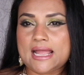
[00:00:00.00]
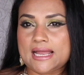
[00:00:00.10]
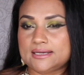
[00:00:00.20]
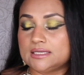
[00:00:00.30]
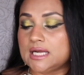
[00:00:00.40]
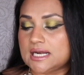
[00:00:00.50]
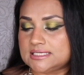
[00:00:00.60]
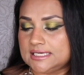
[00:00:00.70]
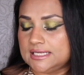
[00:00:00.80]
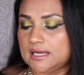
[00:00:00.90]
and
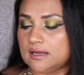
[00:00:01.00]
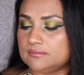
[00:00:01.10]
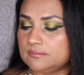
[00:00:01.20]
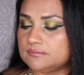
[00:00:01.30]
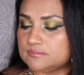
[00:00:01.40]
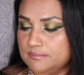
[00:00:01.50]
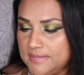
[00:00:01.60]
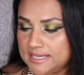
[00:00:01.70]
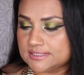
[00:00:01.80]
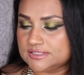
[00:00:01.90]
Gardenia
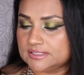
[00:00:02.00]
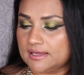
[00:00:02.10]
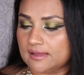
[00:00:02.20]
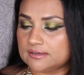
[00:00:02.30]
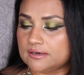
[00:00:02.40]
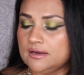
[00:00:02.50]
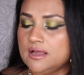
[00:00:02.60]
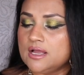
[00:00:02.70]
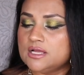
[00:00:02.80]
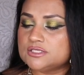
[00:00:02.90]
mixed together.
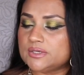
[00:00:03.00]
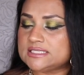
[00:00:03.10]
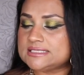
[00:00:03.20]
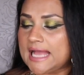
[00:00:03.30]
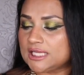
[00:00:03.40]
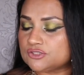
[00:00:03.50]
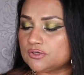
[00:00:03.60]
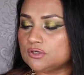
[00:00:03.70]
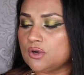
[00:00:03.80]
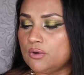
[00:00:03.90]
So it's
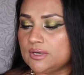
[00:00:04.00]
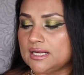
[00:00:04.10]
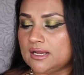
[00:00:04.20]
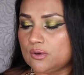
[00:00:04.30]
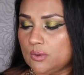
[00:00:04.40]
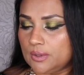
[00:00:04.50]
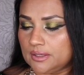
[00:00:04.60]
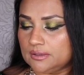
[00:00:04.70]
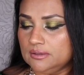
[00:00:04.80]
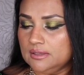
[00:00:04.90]
natural coconut
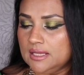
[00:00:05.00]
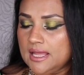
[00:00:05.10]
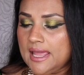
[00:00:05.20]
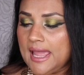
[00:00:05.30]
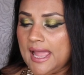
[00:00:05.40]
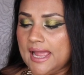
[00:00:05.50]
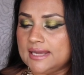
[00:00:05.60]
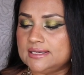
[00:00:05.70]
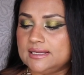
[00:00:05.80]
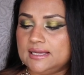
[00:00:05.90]
oil
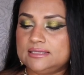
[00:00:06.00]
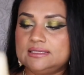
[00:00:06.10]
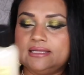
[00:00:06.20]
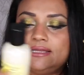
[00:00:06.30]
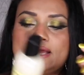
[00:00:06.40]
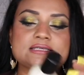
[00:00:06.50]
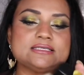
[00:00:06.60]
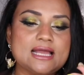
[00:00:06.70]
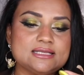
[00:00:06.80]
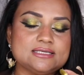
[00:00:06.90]
and uh, they're
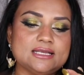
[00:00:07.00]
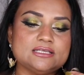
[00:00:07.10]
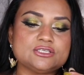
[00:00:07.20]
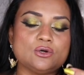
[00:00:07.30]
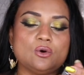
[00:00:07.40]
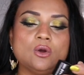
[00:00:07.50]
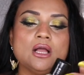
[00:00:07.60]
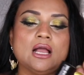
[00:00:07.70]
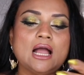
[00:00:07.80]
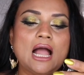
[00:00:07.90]
scented. So
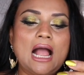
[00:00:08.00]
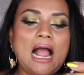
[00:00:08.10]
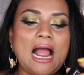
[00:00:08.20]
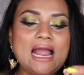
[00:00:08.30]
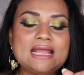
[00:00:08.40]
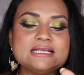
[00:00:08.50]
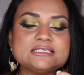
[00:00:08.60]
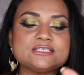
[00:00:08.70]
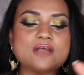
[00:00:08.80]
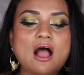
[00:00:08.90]
I
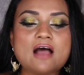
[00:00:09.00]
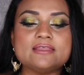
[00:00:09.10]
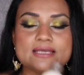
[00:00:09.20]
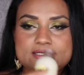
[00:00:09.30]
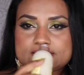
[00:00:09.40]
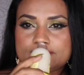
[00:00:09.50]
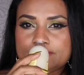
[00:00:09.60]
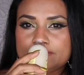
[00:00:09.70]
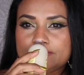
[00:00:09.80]
saw these